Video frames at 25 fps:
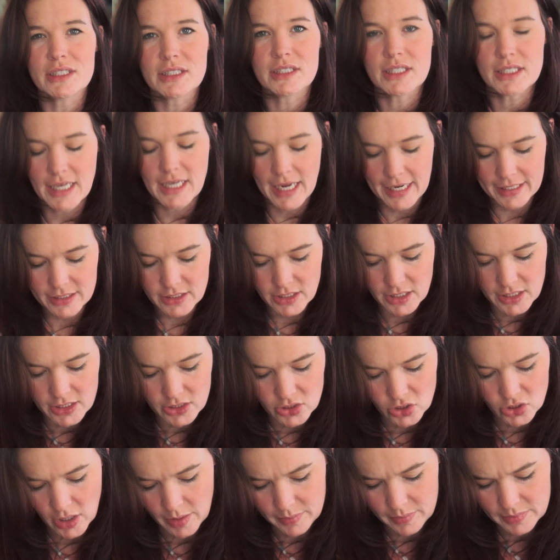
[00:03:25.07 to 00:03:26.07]
to take to the
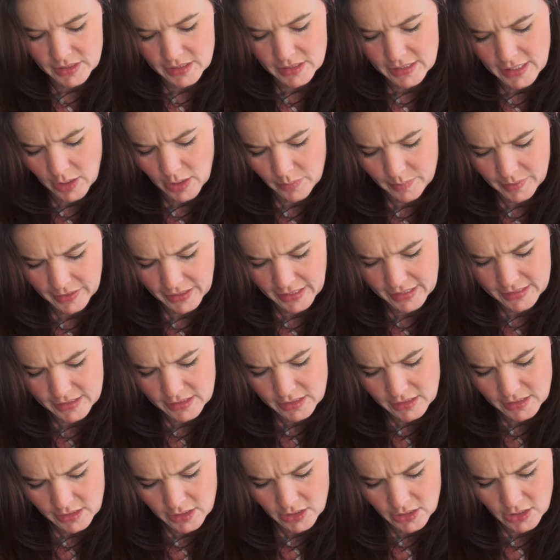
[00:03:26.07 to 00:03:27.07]
shop to sell because,
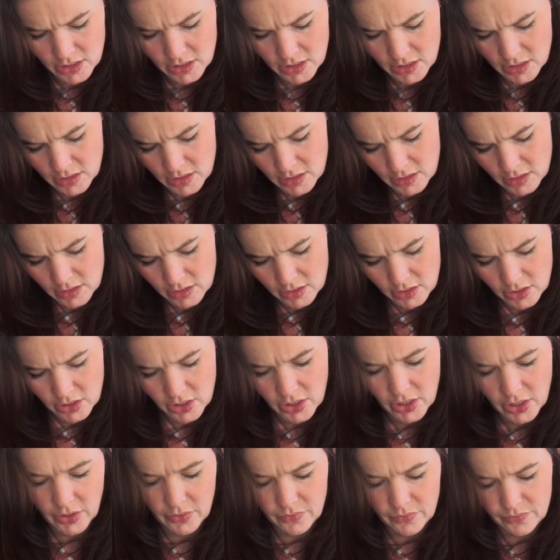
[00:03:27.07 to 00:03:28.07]
you
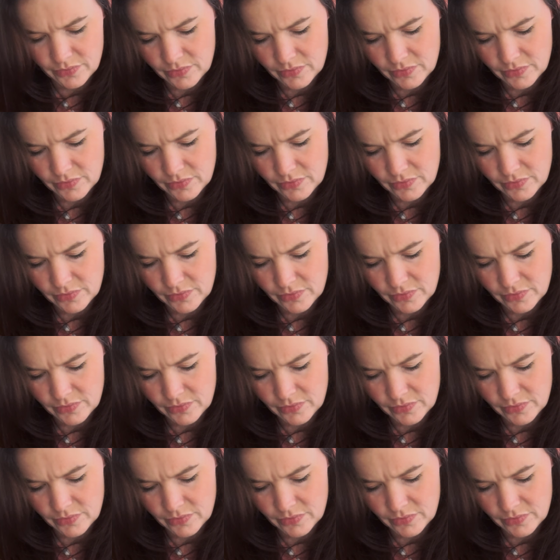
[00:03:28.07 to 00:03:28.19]
know,